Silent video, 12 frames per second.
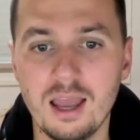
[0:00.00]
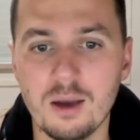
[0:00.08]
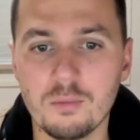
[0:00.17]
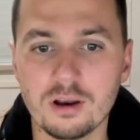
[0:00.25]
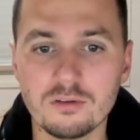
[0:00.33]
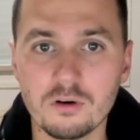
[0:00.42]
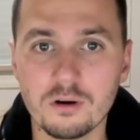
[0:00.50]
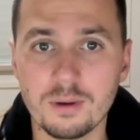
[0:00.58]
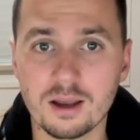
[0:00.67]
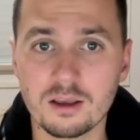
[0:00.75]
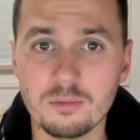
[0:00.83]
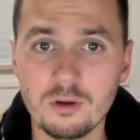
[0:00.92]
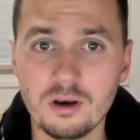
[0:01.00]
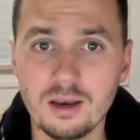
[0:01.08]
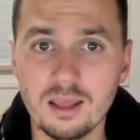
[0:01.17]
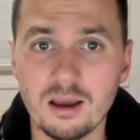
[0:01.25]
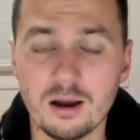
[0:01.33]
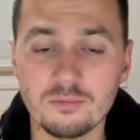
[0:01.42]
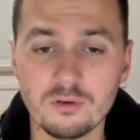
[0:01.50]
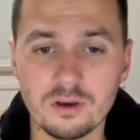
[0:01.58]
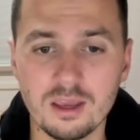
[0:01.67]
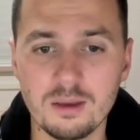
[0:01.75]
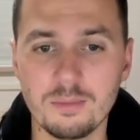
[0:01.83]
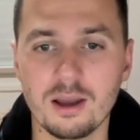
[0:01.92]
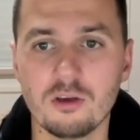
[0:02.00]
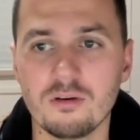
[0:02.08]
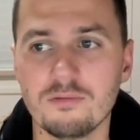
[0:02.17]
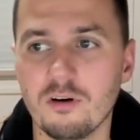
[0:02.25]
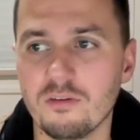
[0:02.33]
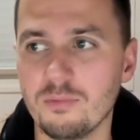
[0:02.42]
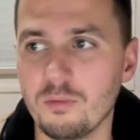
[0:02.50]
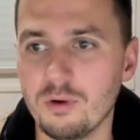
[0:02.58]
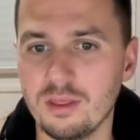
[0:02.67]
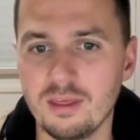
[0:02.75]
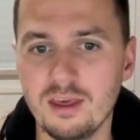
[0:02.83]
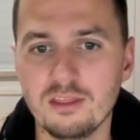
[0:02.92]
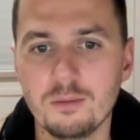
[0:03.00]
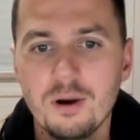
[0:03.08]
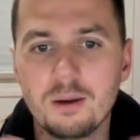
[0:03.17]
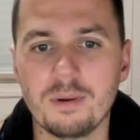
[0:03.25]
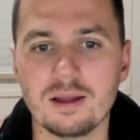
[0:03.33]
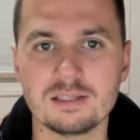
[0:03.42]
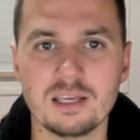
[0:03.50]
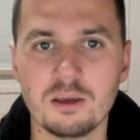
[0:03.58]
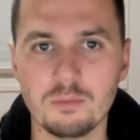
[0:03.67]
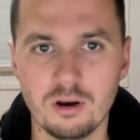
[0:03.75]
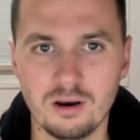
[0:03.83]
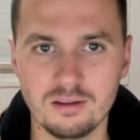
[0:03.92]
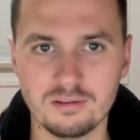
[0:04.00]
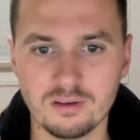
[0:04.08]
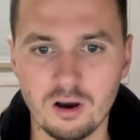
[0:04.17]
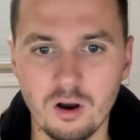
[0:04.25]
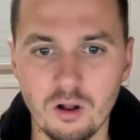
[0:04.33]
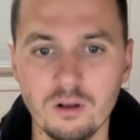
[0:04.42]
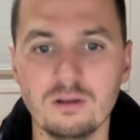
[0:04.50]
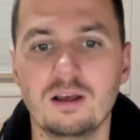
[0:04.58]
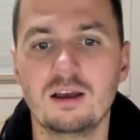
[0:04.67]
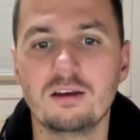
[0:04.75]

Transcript: And when I talk about community, I'm talking about your involvement with the bug bounty community as a whole.